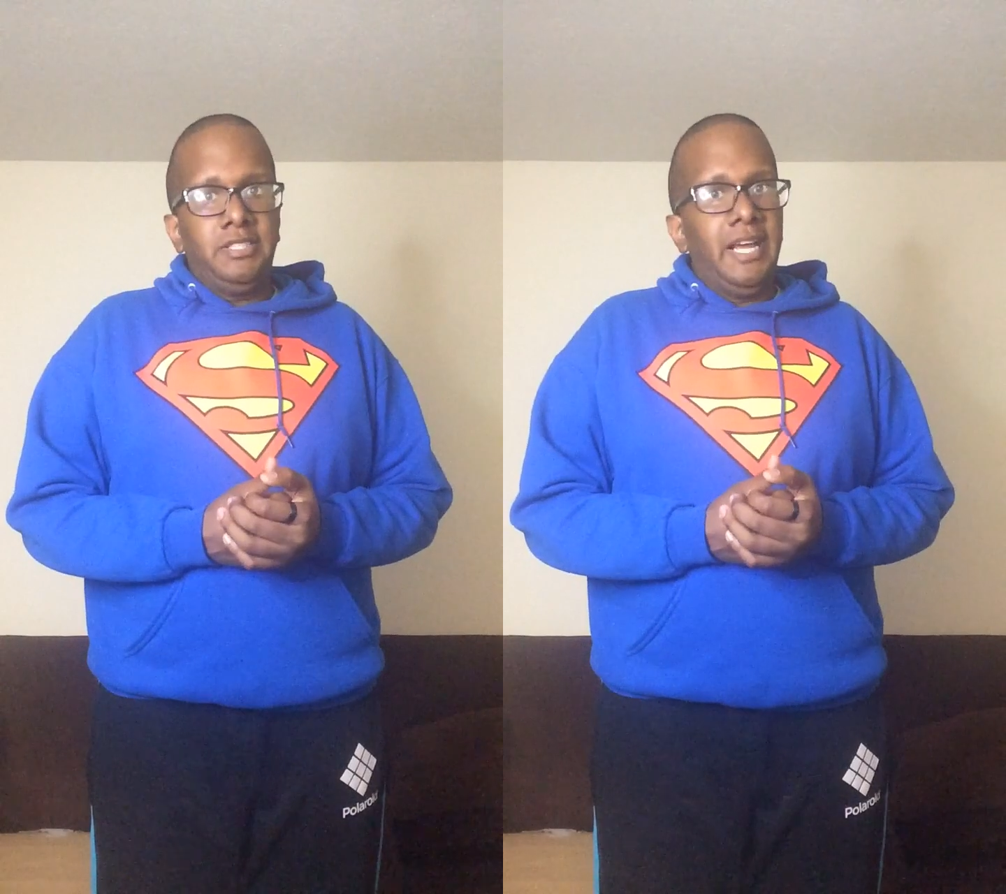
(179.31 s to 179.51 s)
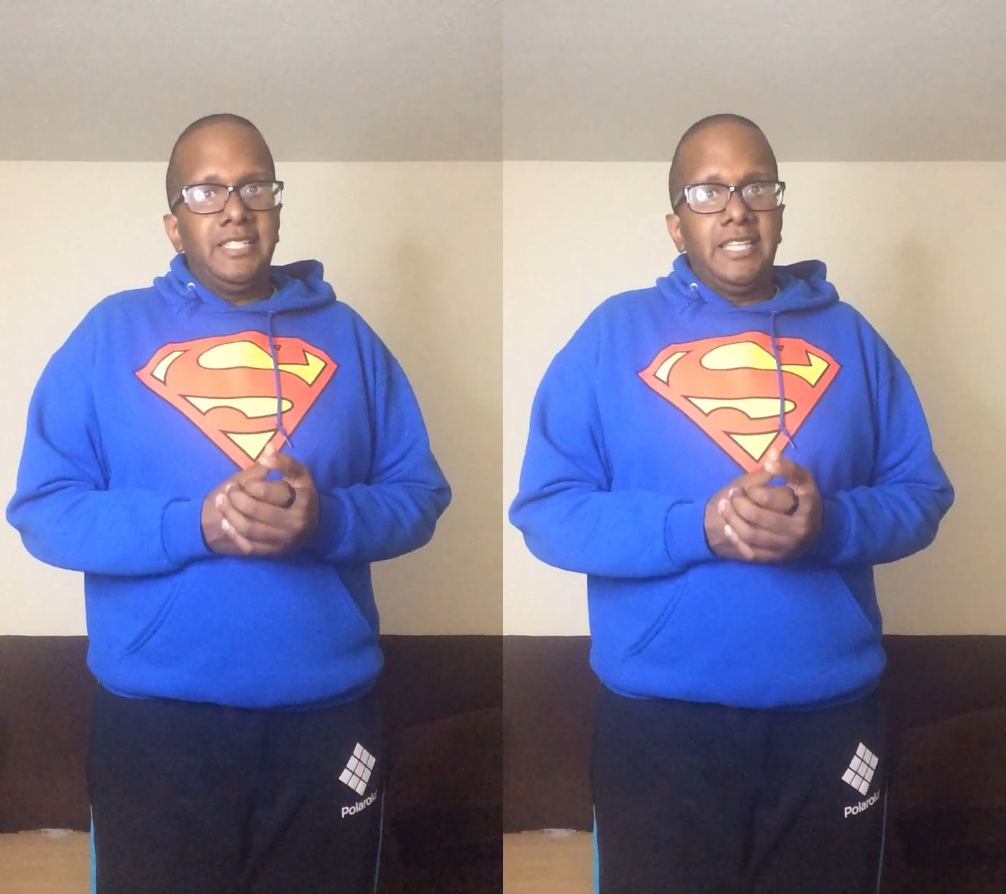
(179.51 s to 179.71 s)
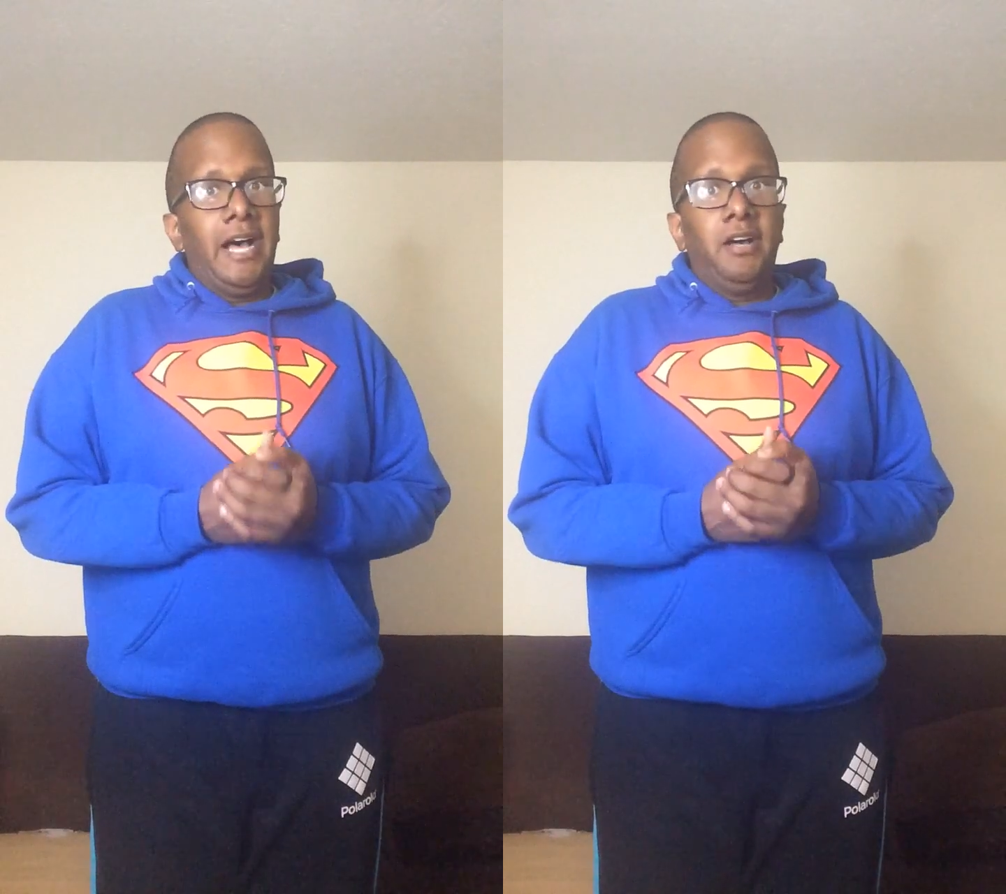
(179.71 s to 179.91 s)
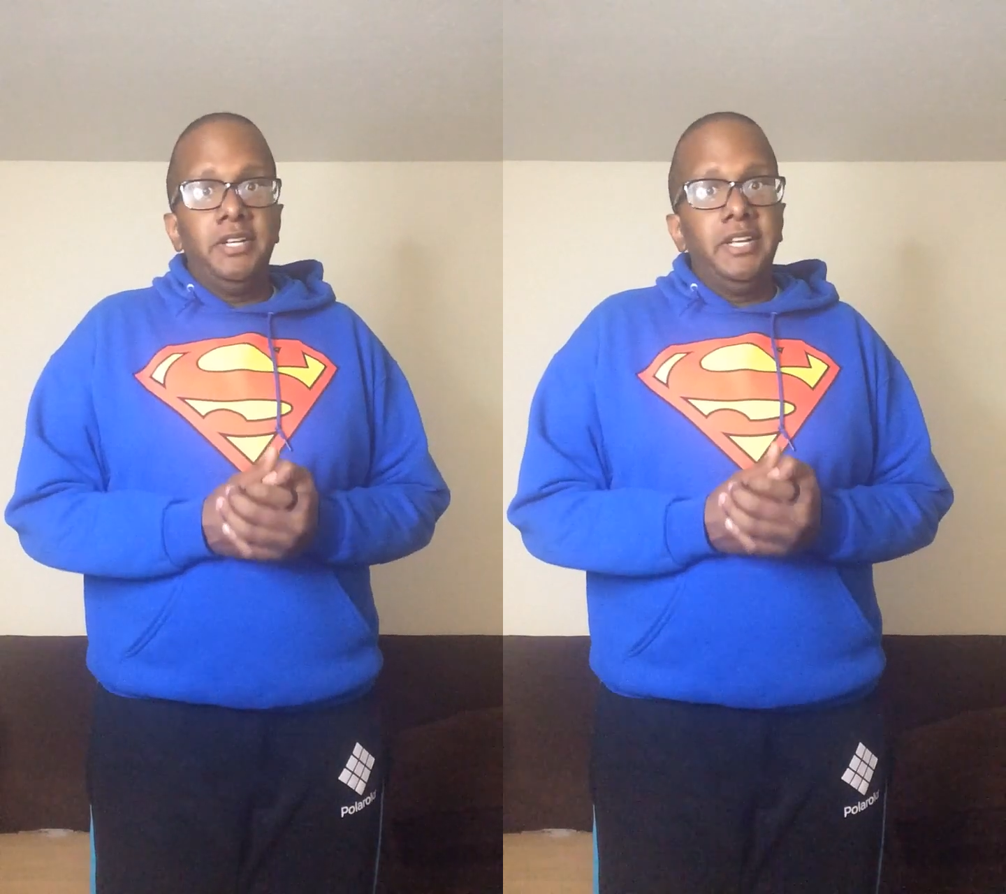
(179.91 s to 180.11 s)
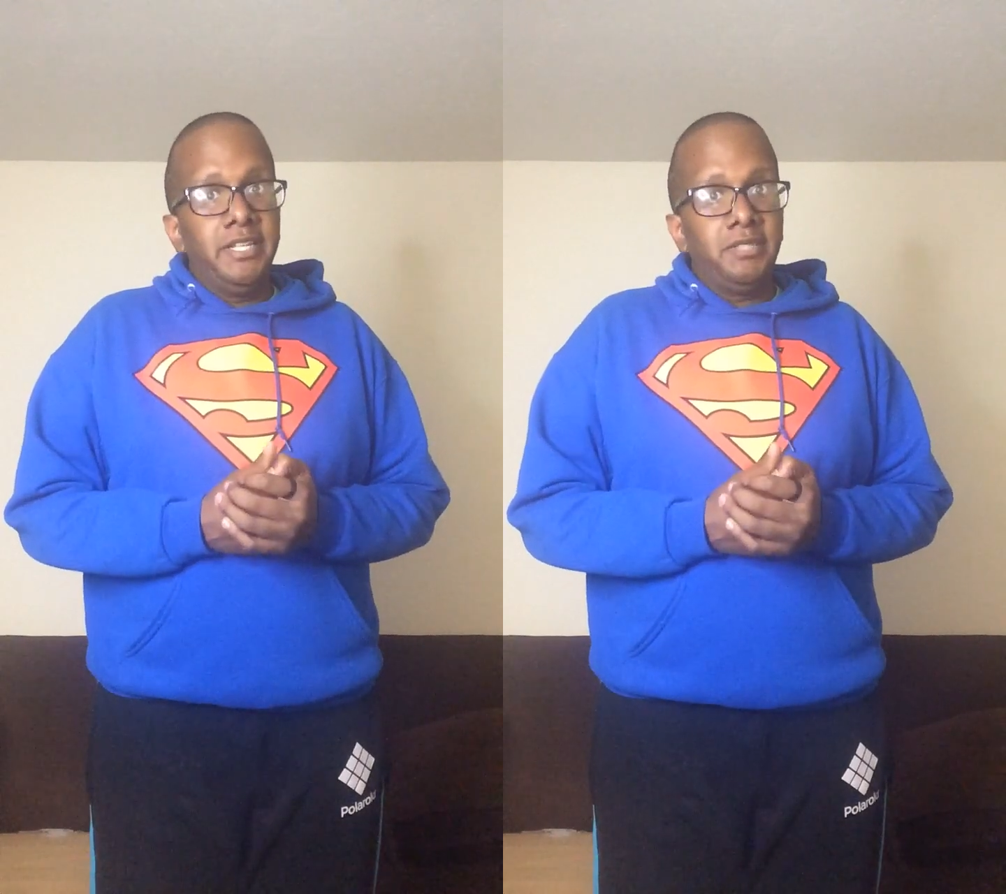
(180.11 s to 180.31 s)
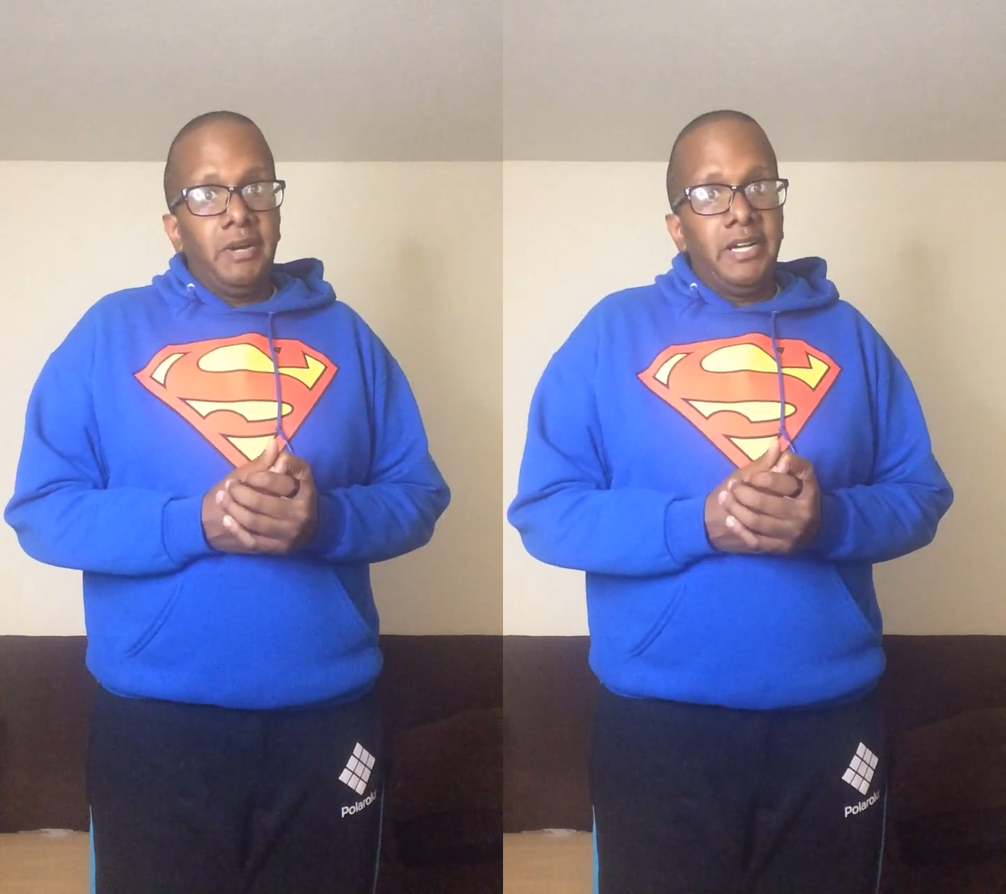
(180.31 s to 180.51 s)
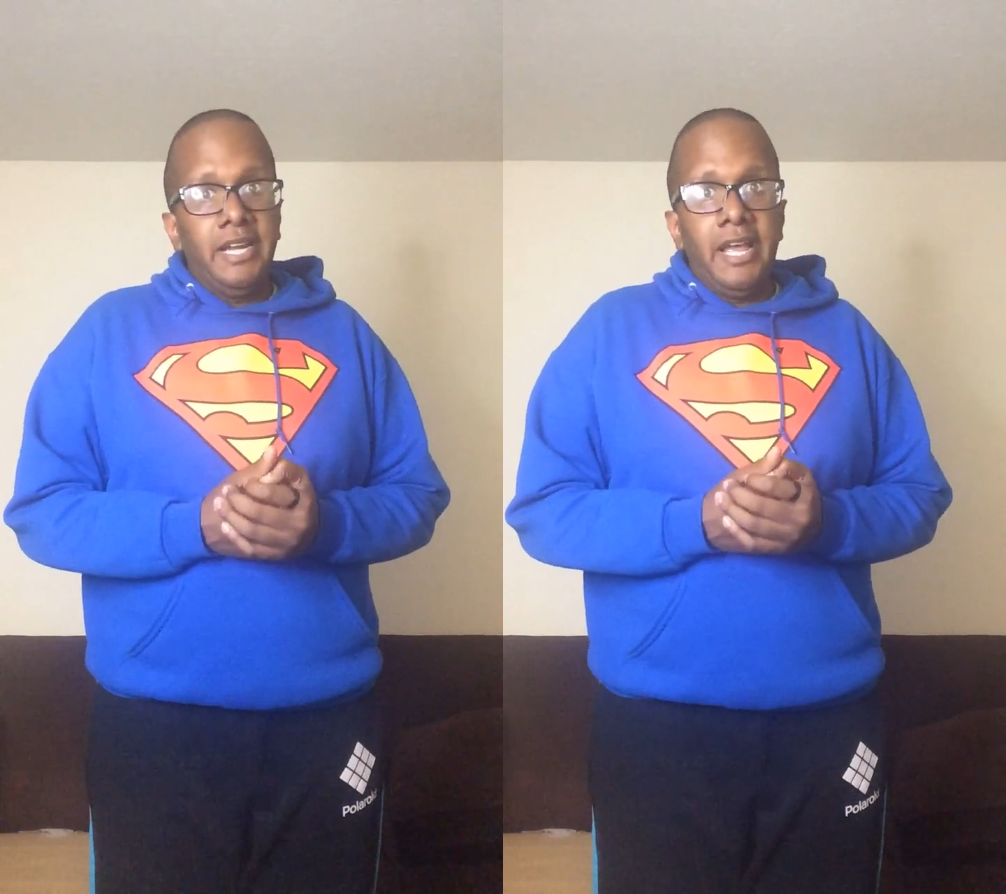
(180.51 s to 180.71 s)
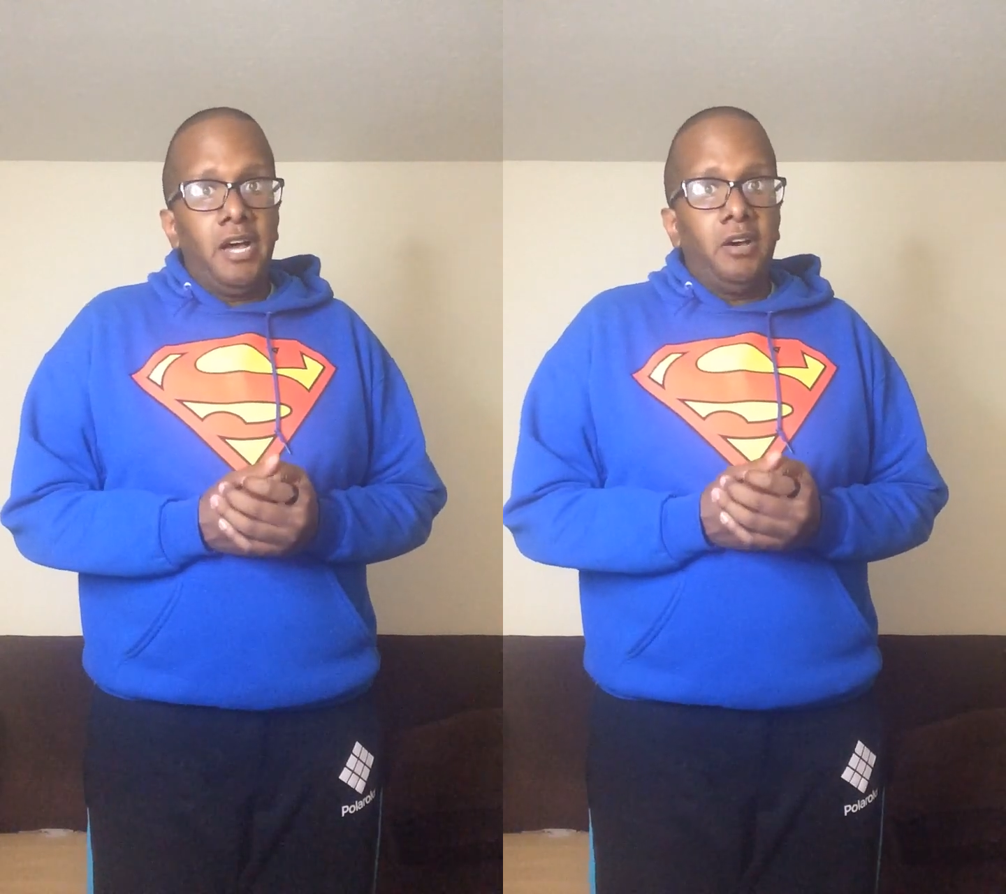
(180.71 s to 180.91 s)
That's how it is right
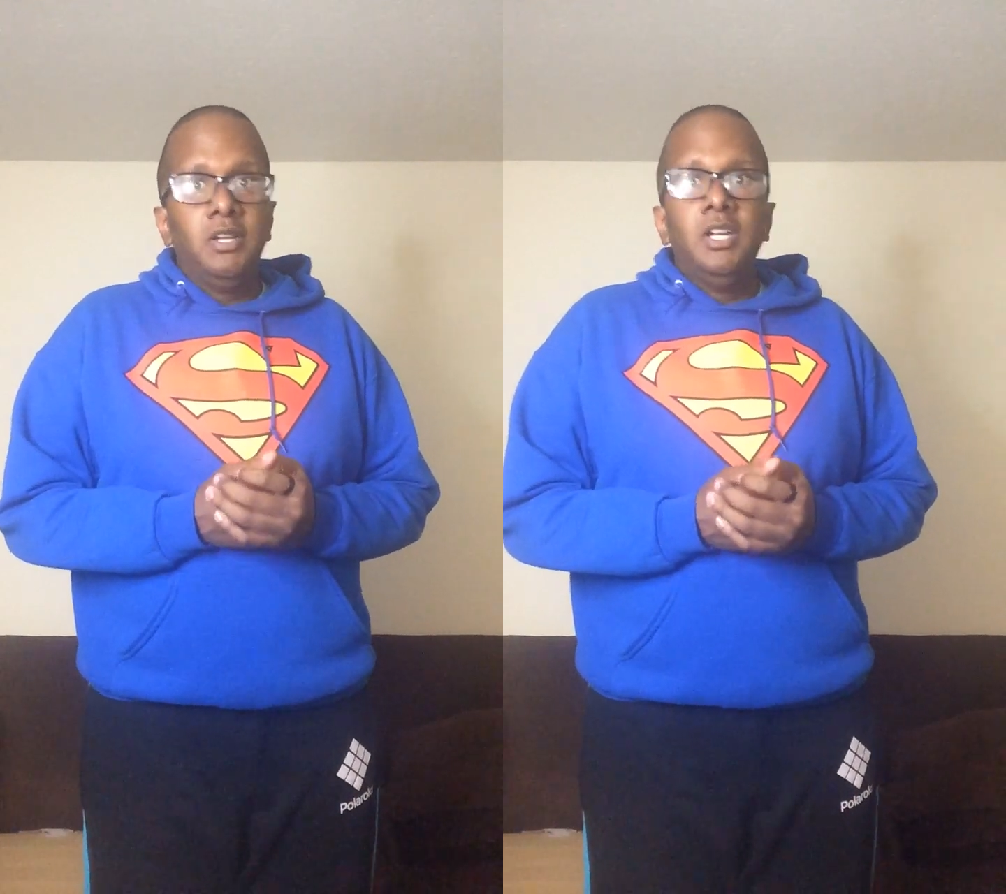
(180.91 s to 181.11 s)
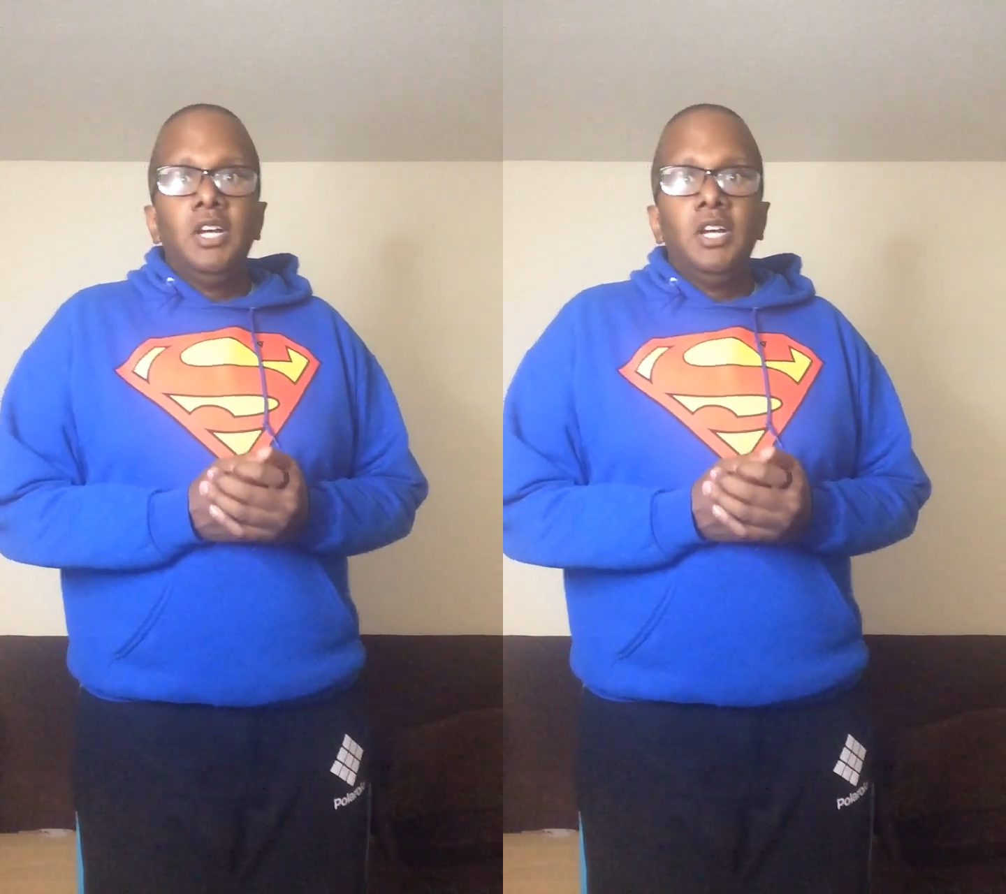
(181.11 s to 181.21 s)
now.